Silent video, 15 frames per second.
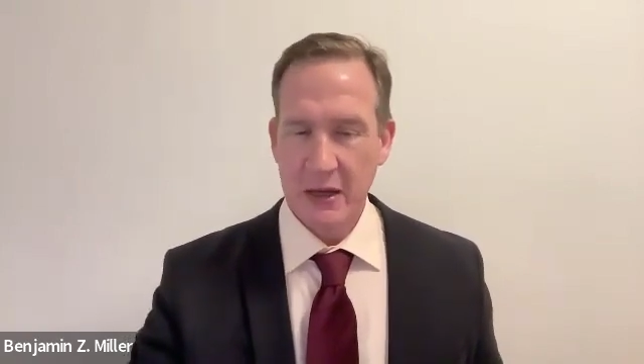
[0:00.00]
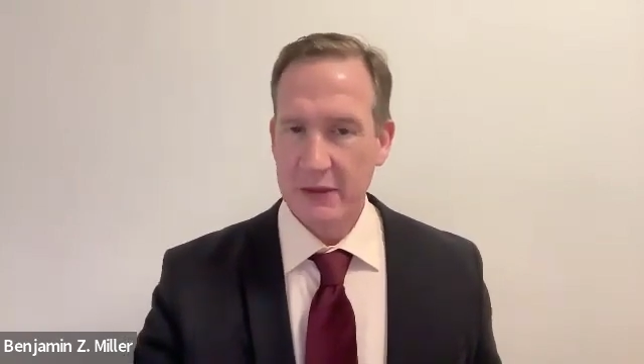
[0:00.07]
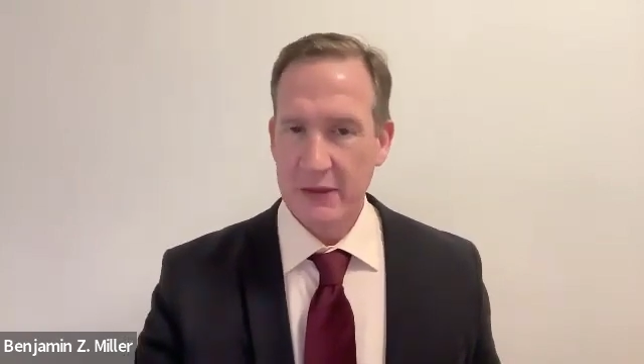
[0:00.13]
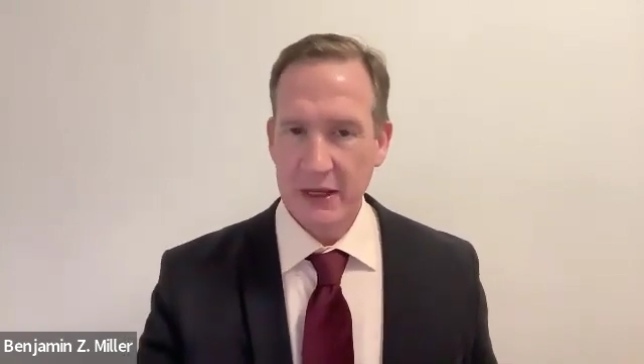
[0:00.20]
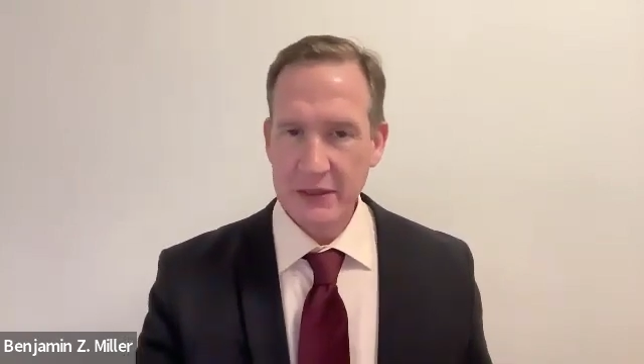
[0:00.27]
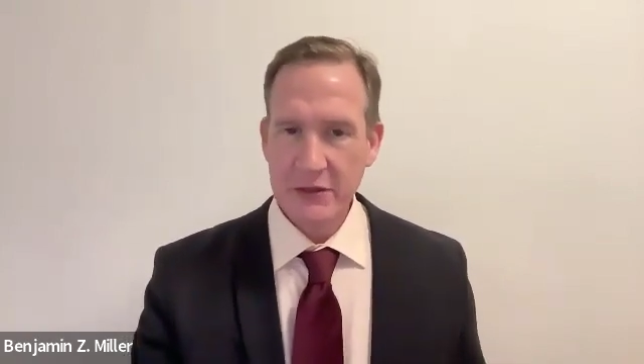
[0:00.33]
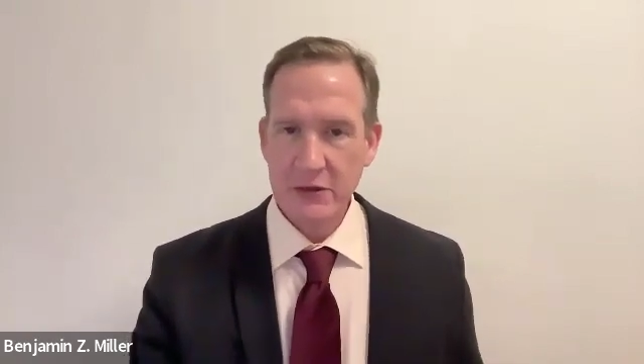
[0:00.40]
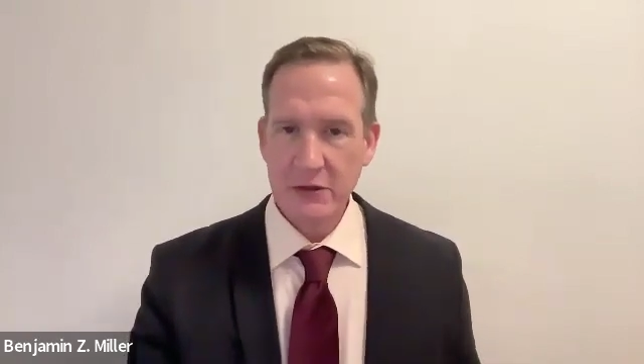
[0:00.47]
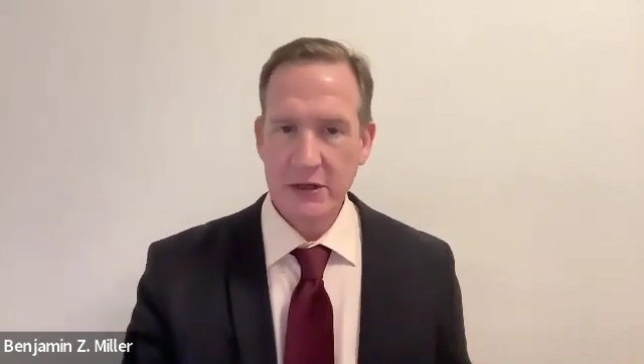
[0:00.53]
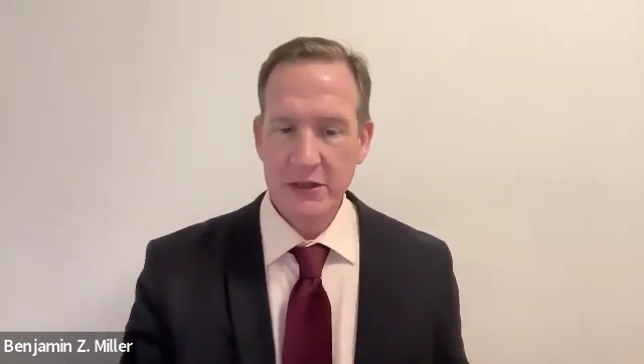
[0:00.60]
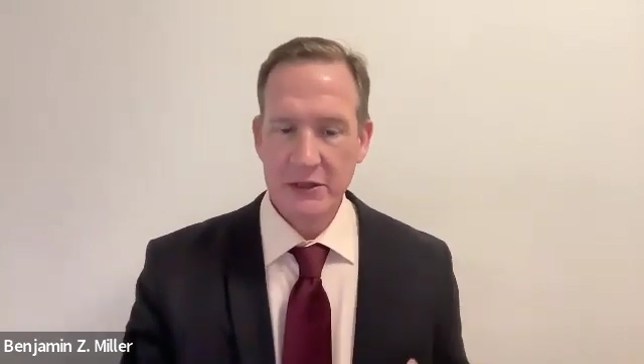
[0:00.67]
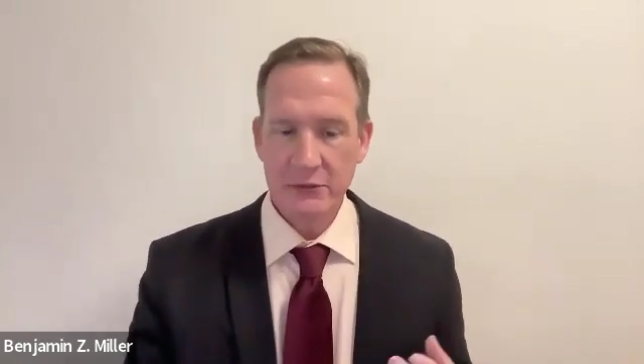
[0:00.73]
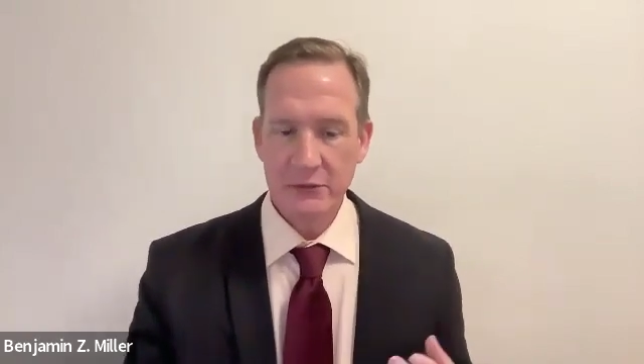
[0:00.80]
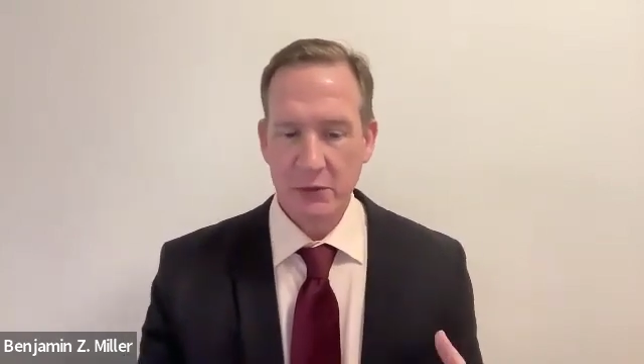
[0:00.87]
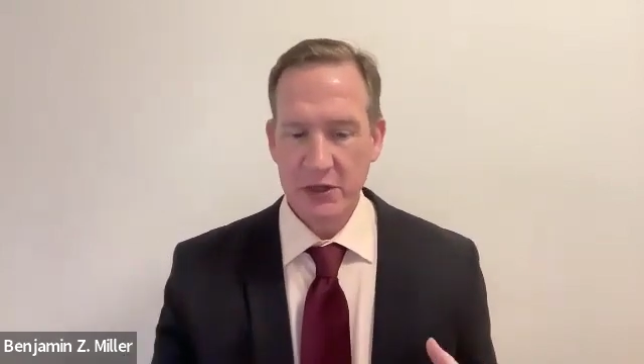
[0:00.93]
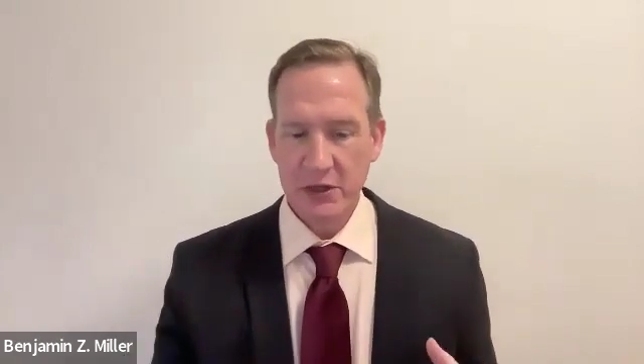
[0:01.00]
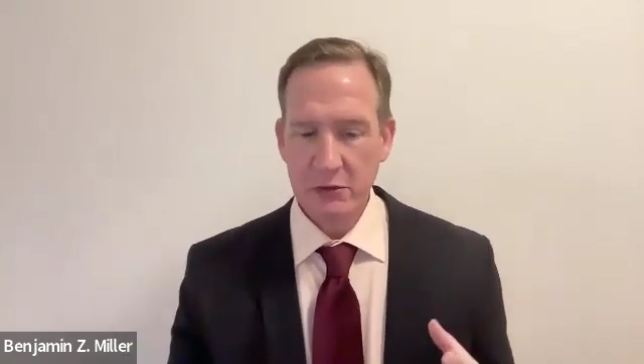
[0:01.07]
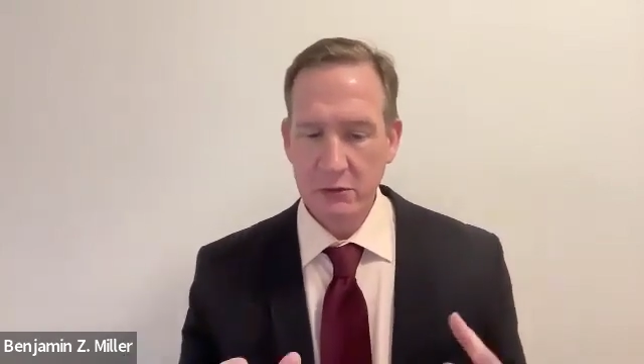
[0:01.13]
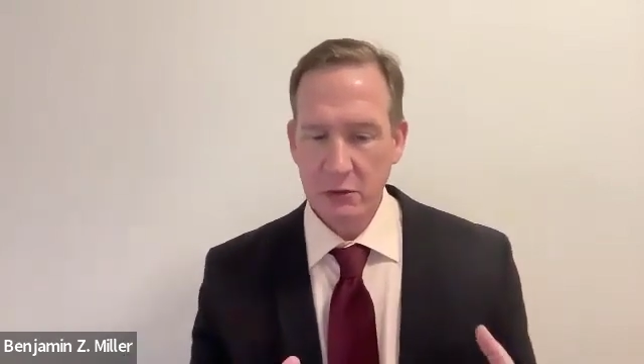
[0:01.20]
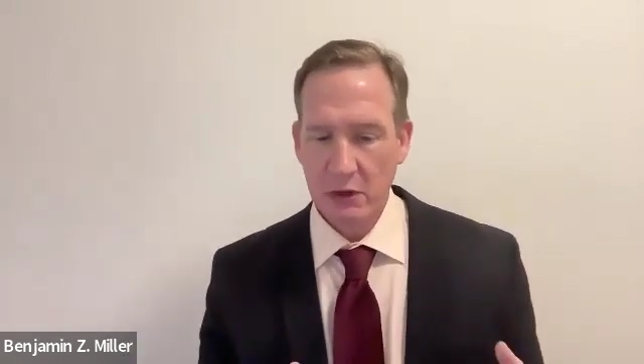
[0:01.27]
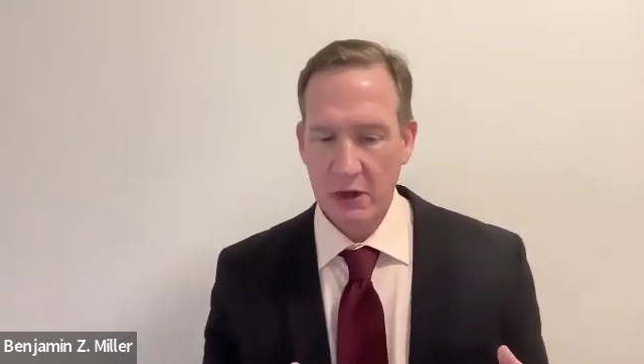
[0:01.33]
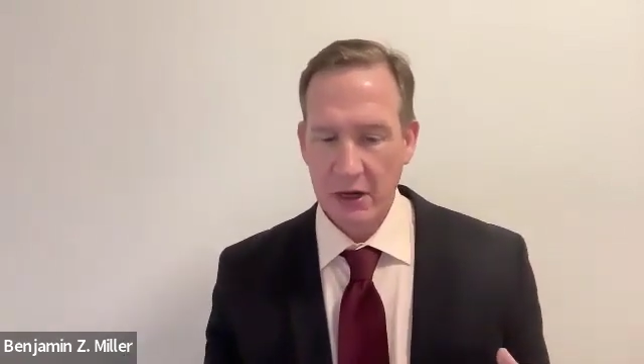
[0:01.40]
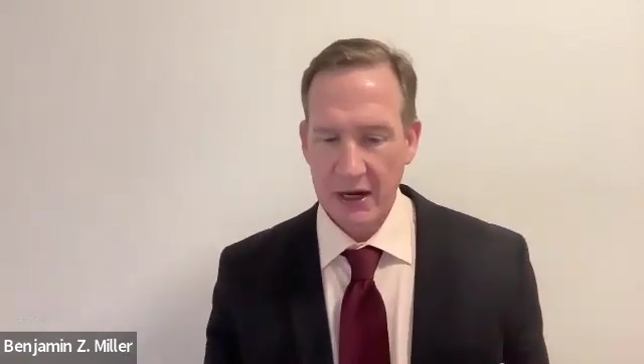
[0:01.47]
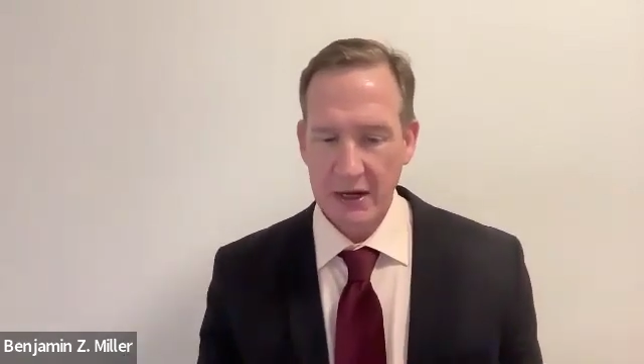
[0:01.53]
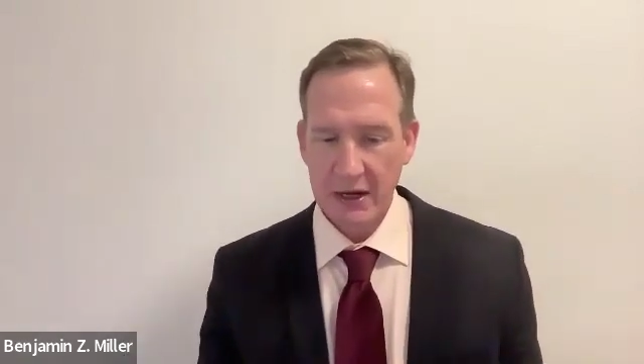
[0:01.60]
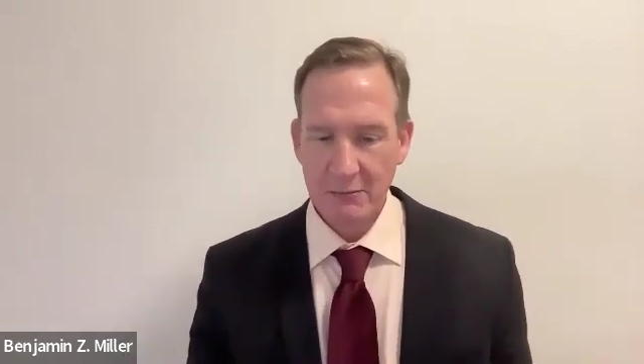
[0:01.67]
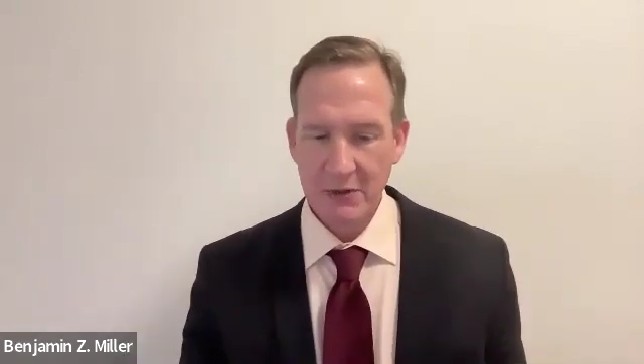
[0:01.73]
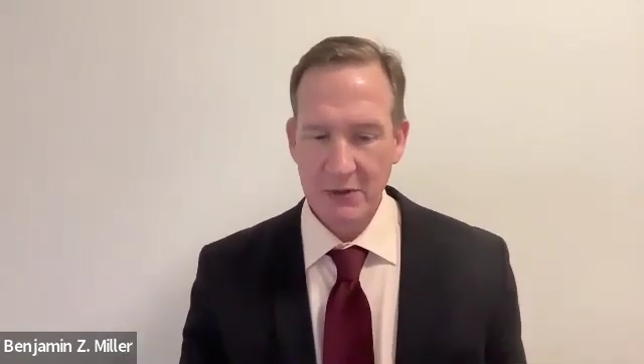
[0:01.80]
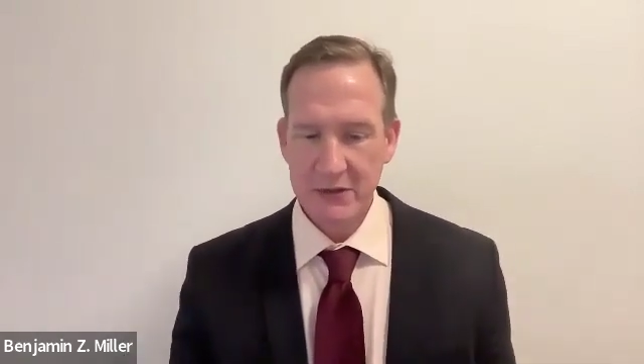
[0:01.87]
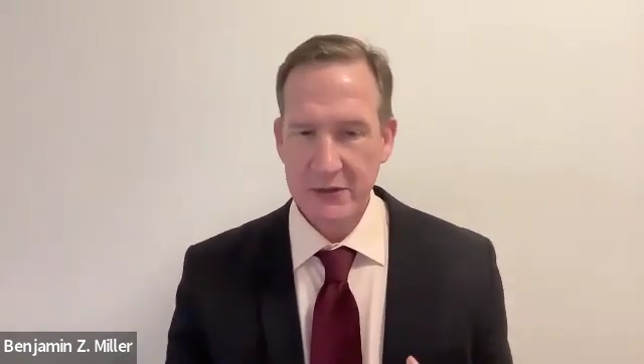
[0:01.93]
The answer is when you are
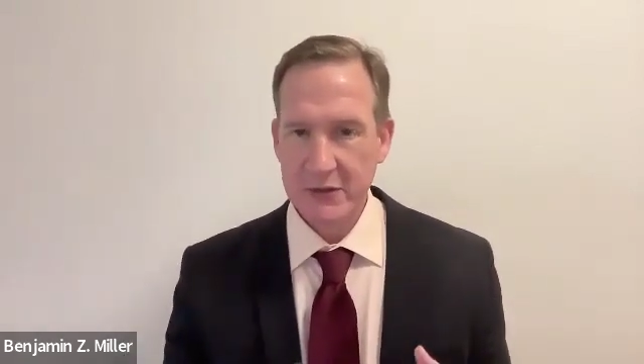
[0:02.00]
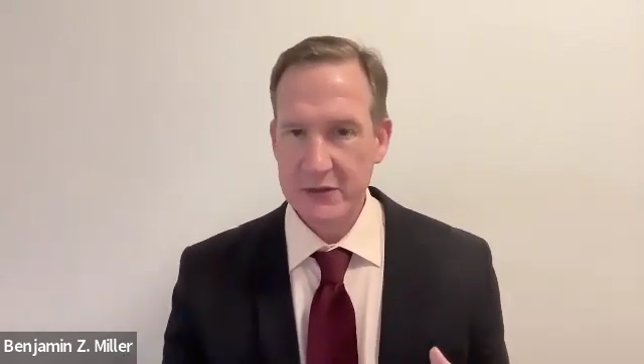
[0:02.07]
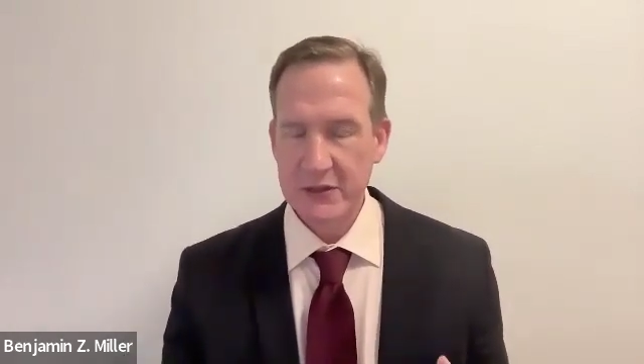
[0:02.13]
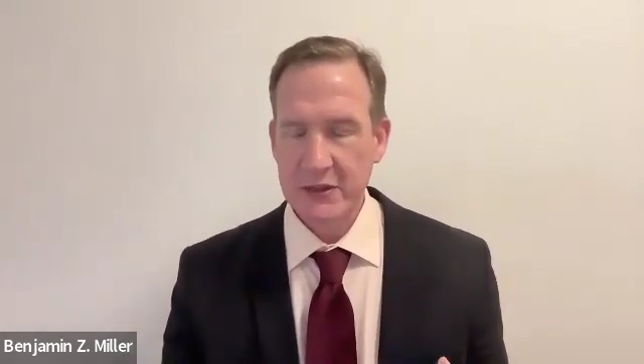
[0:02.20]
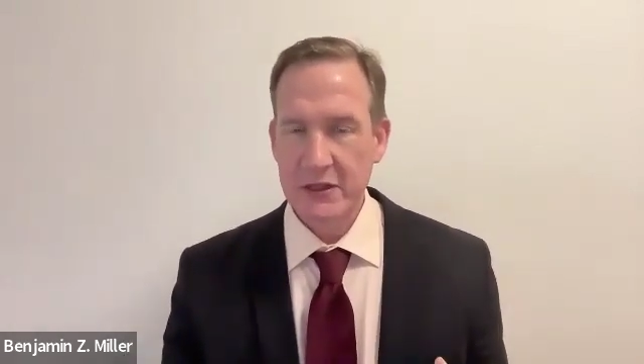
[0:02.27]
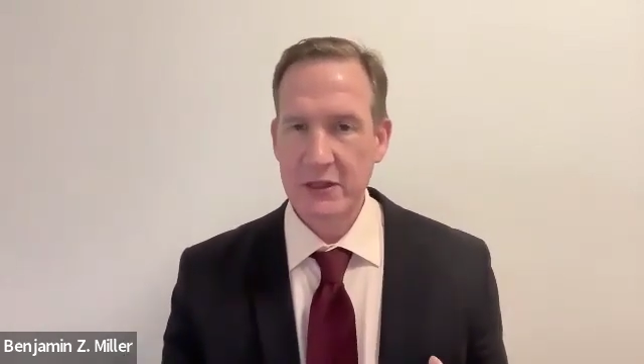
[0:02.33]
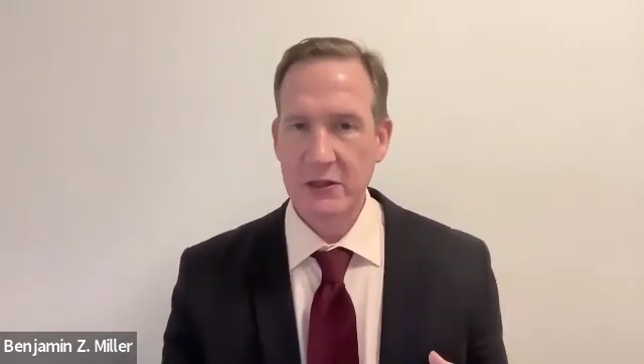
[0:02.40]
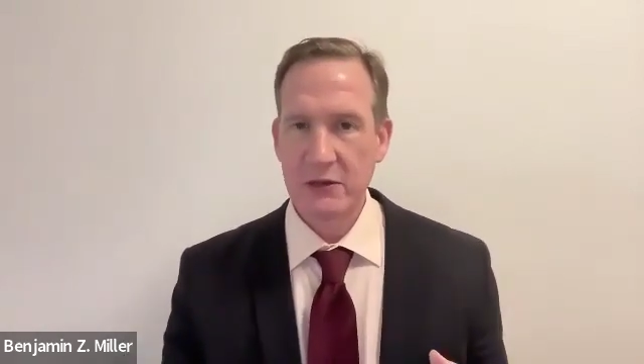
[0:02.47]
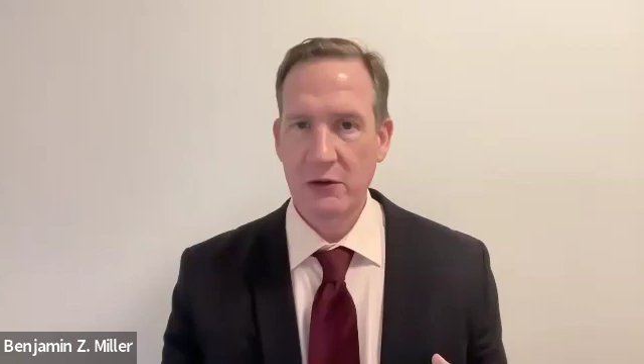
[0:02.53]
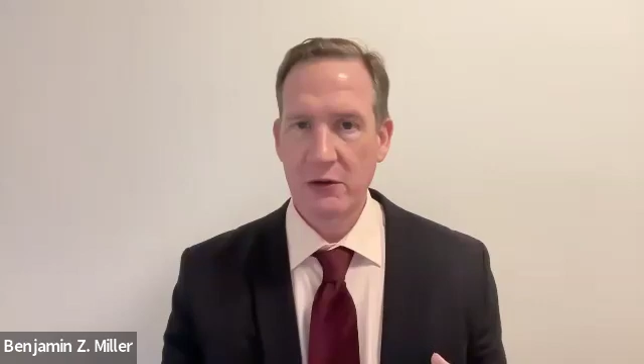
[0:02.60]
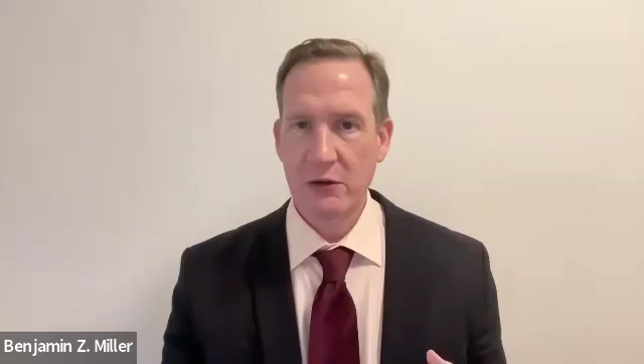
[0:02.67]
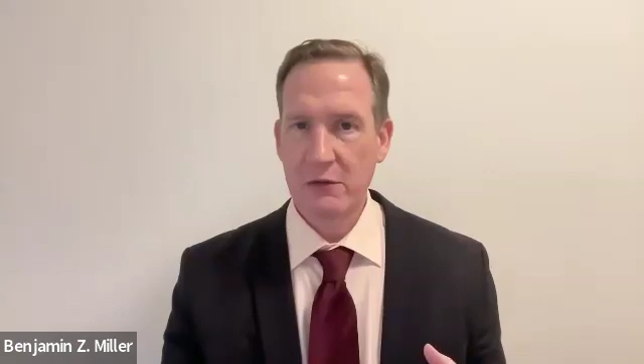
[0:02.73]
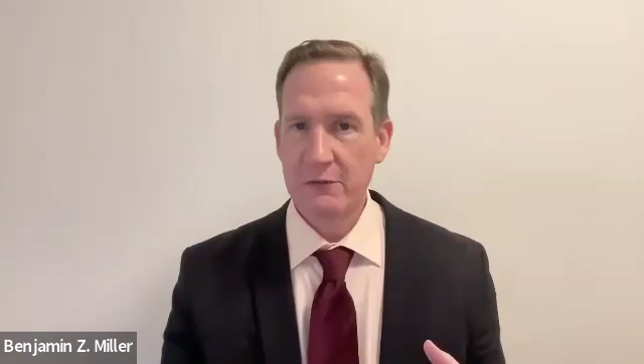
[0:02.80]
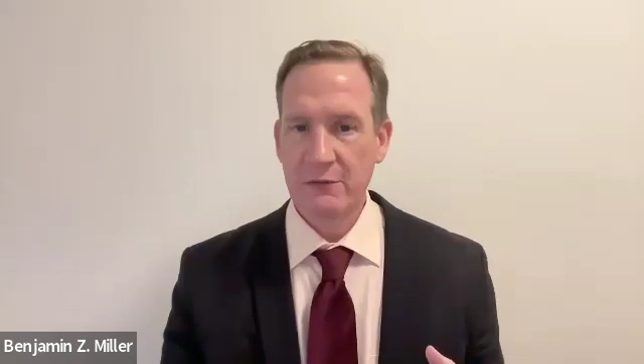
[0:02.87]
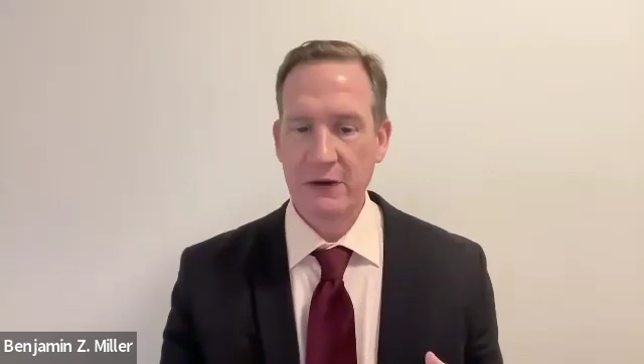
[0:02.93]
aiming to secure